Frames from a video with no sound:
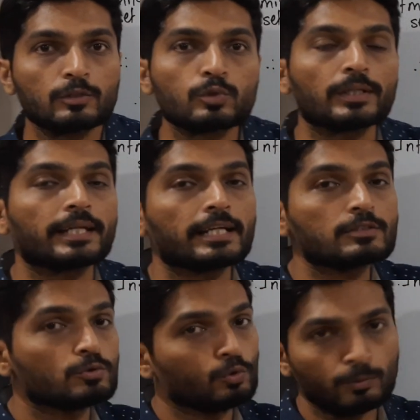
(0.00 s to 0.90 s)
So it
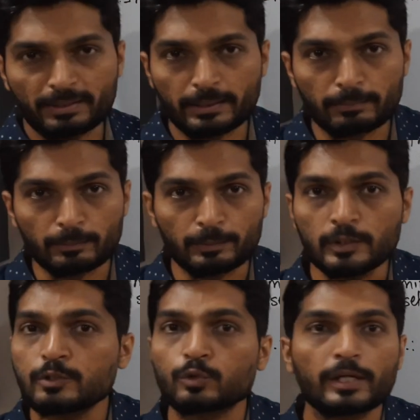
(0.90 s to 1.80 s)
has no
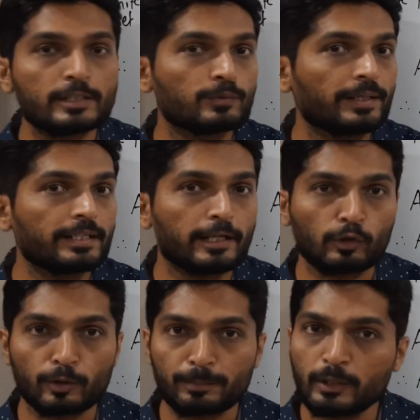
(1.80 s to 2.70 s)
BWP. So that's why it
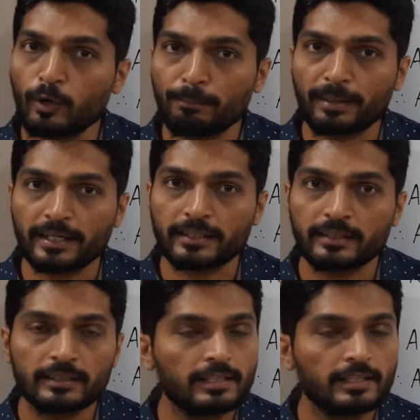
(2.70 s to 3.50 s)
cannot be compact.